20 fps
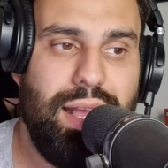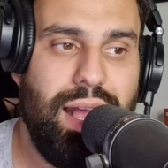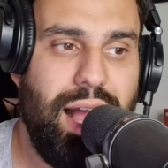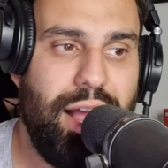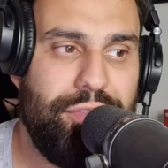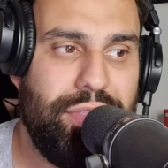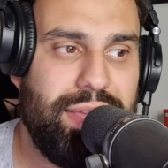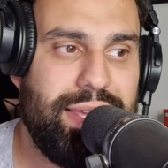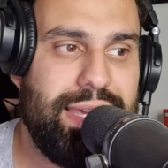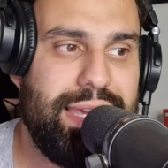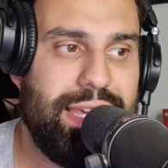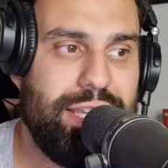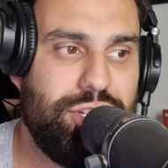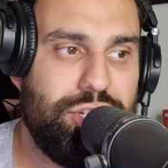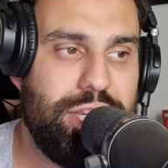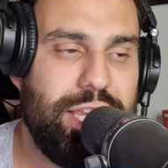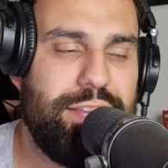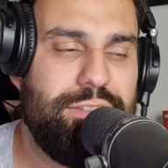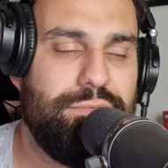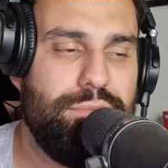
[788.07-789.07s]
I think he
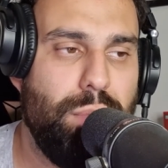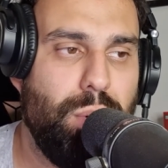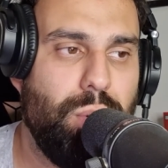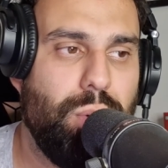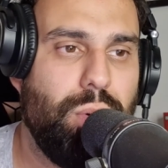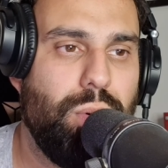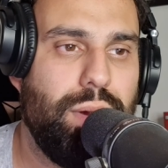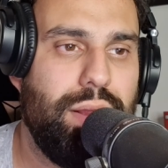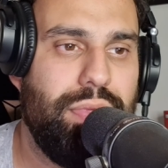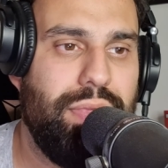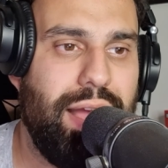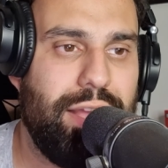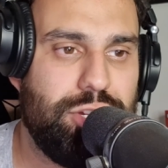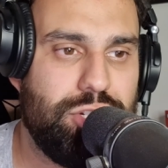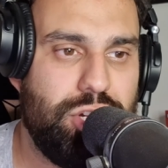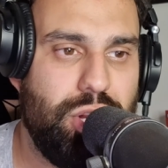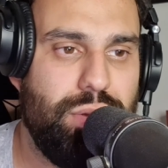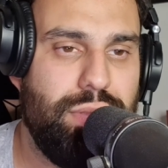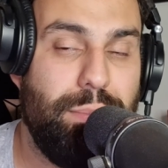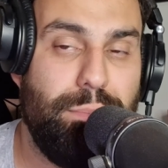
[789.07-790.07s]
achieved more in that
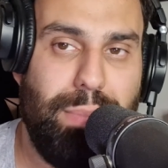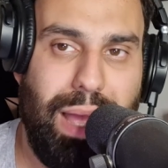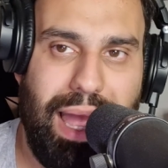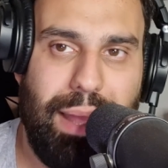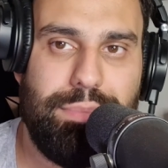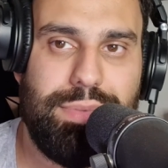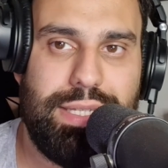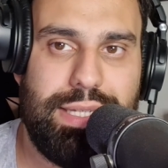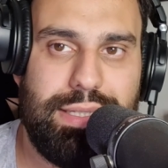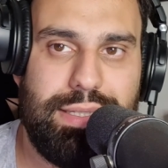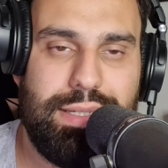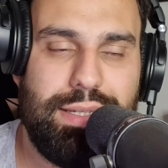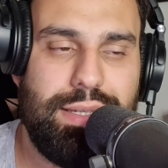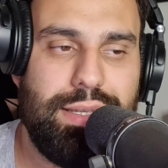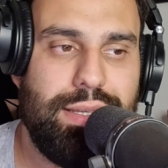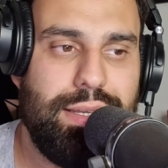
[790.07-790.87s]
show than Pam did.